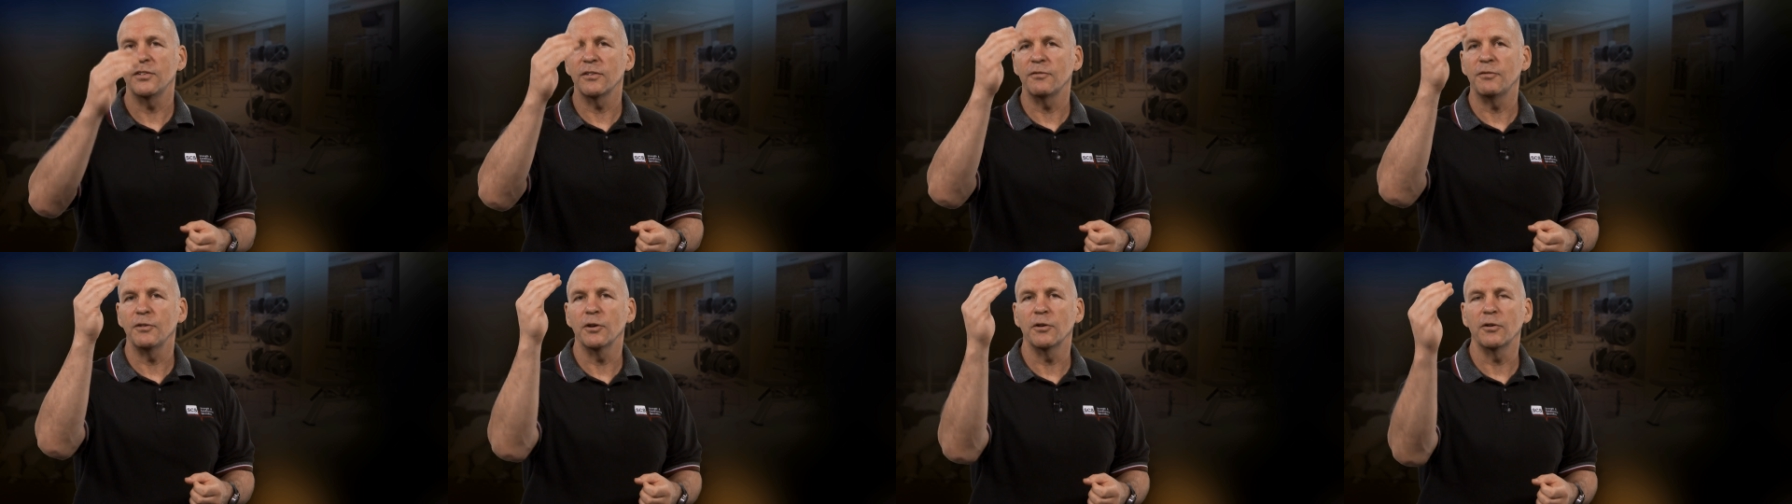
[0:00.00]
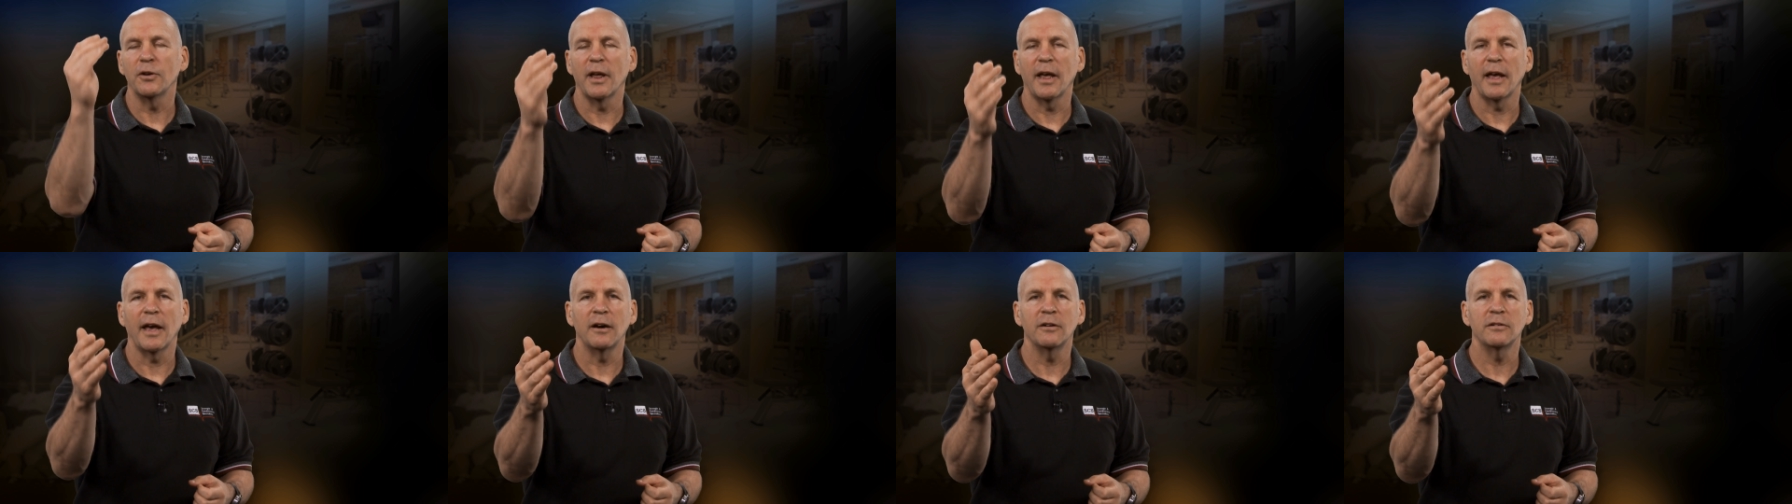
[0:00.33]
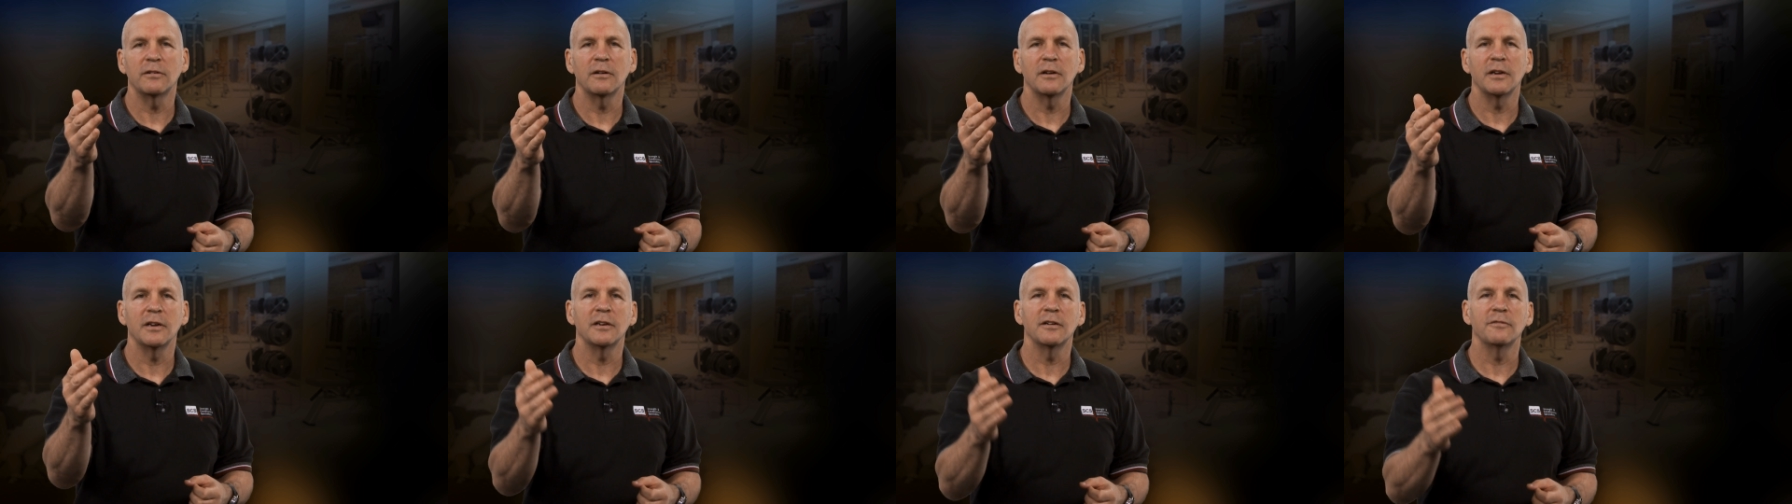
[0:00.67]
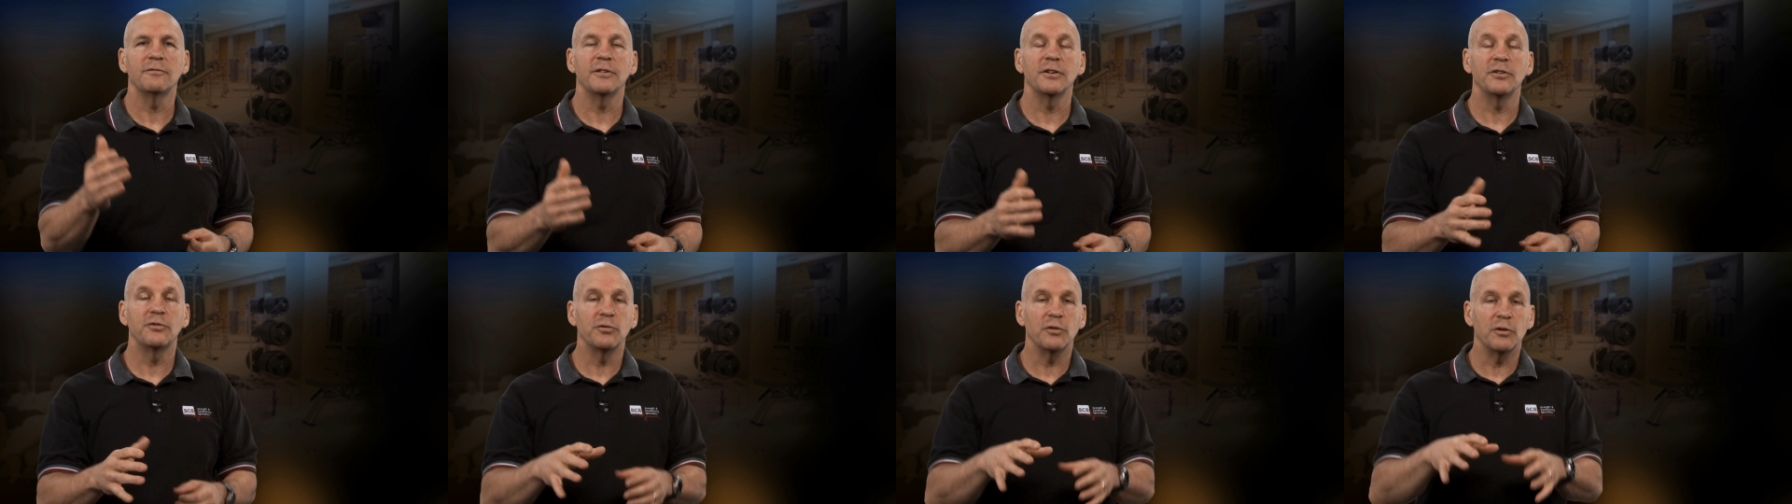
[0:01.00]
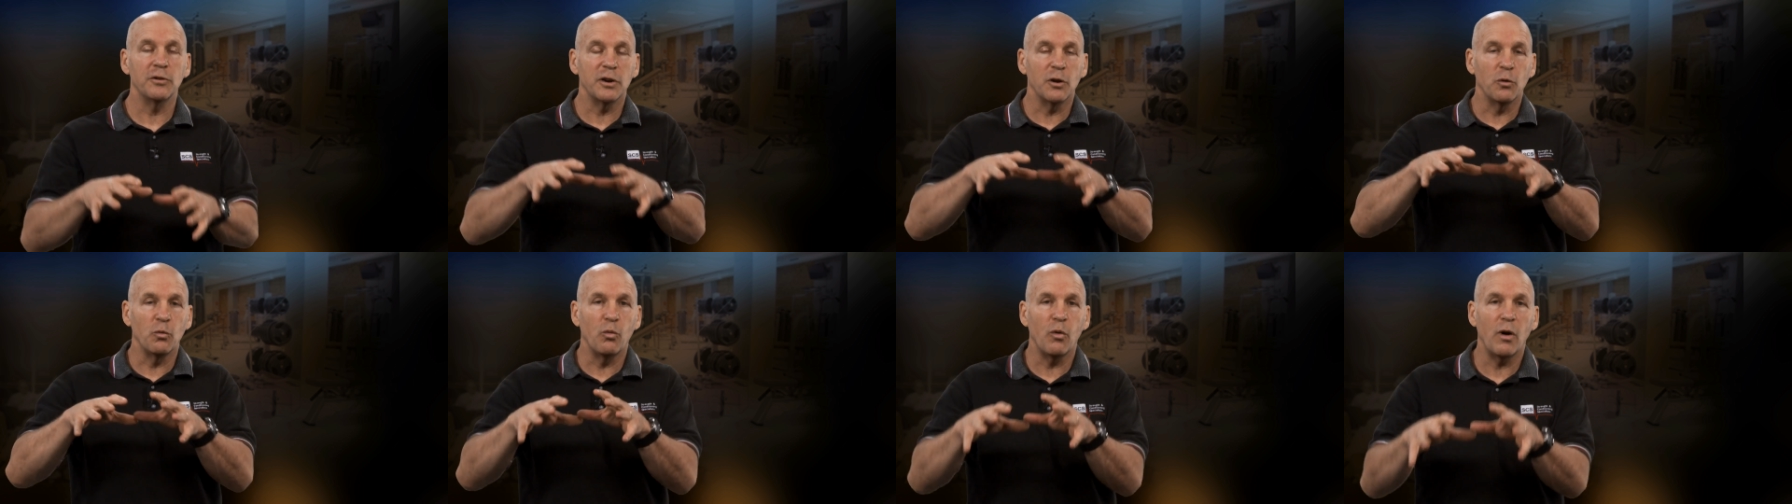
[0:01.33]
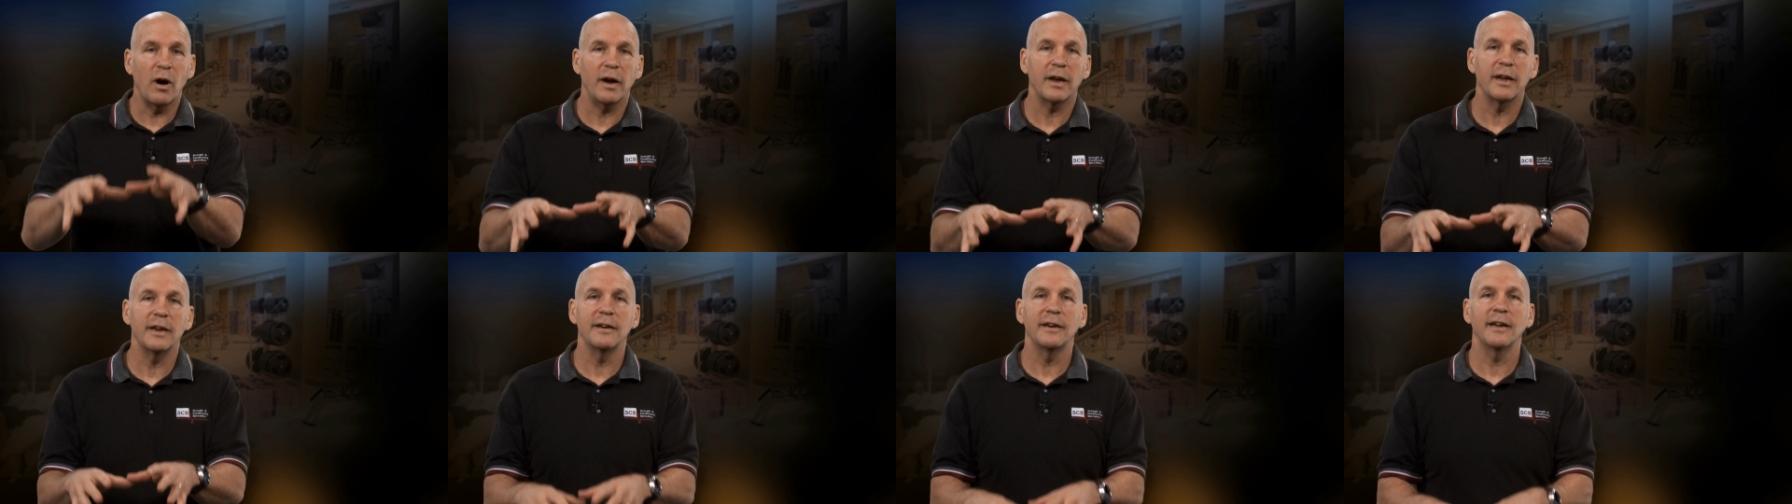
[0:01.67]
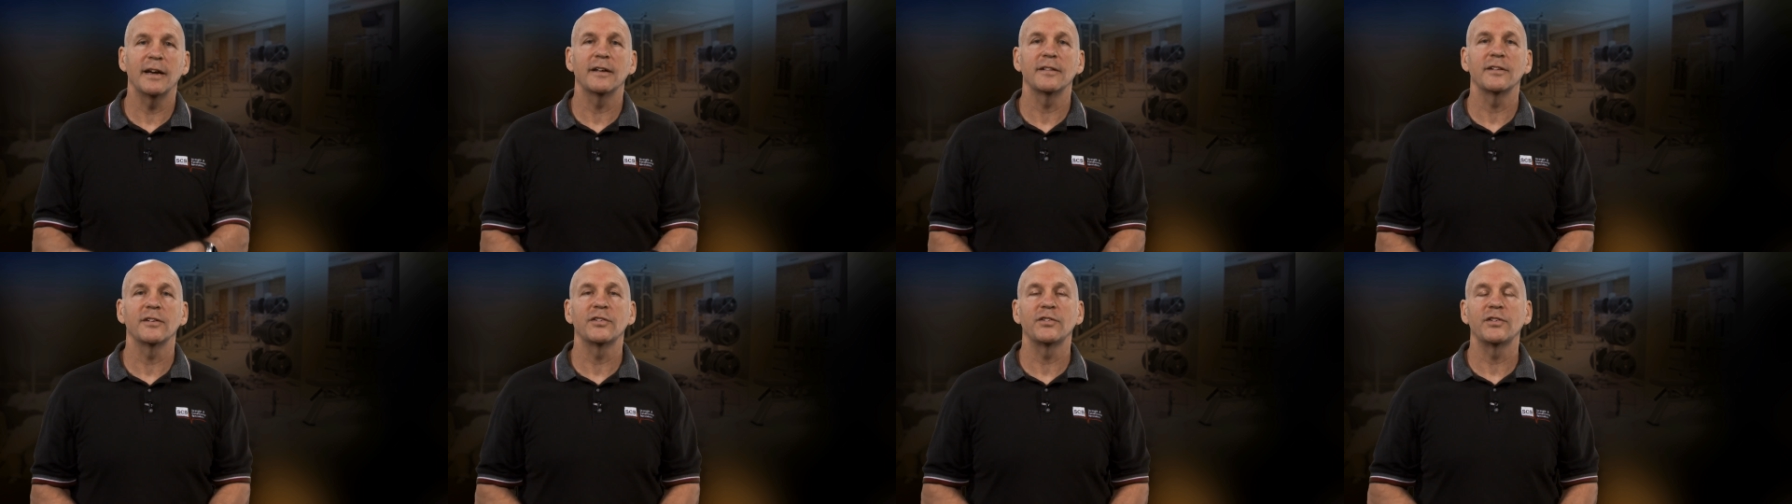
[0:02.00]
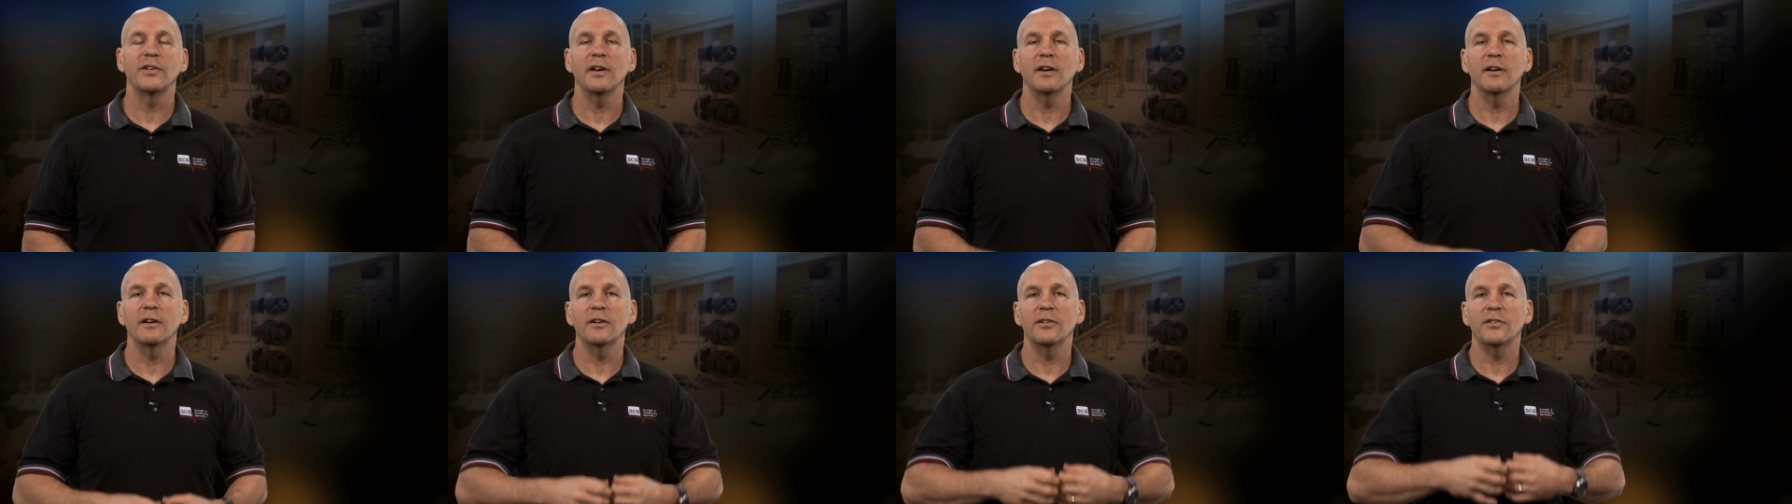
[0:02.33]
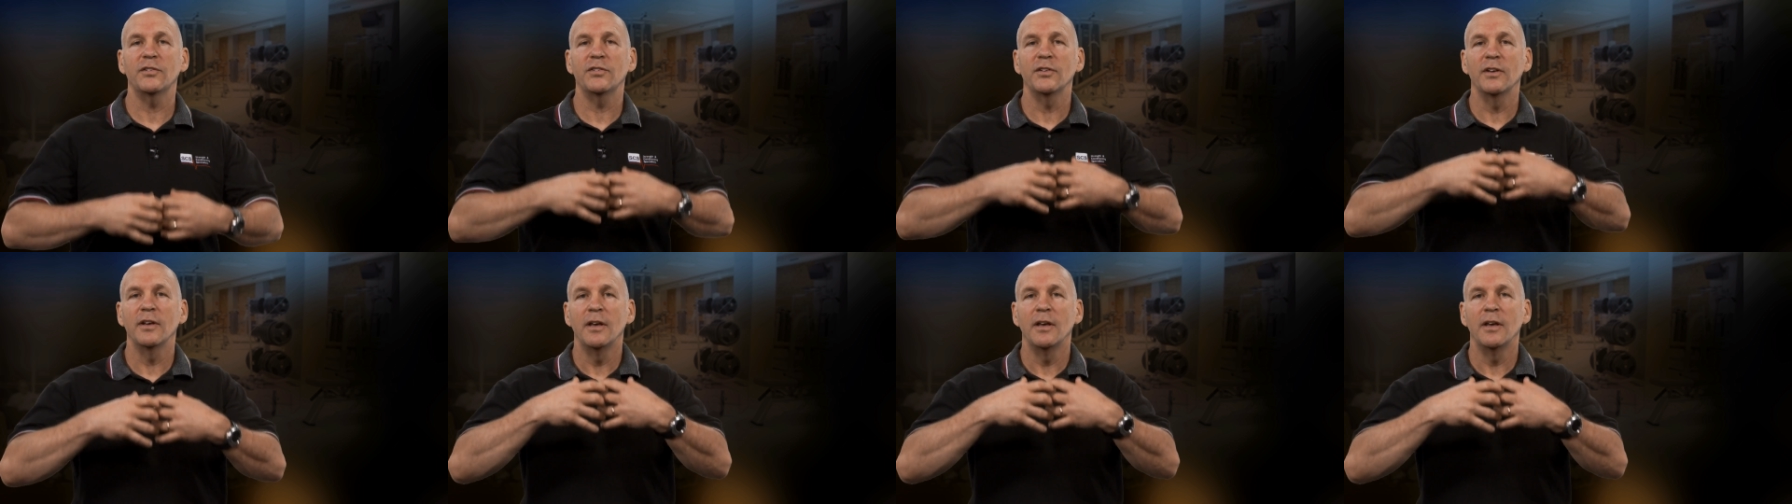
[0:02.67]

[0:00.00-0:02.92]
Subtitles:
If you're an elderly individual, you're walking down the stairs.